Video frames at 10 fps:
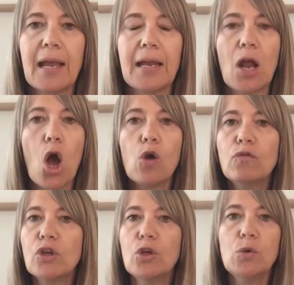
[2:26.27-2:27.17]
in
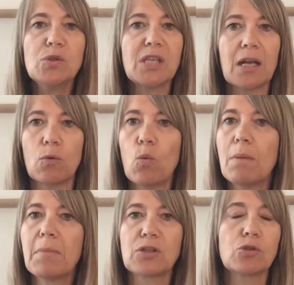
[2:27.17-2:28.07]
overusing
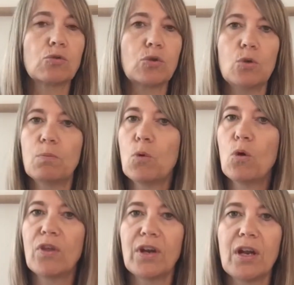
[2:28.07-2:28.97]
one muscle group
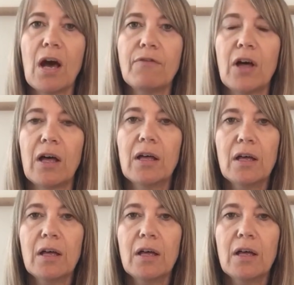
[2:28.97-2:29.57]
more than another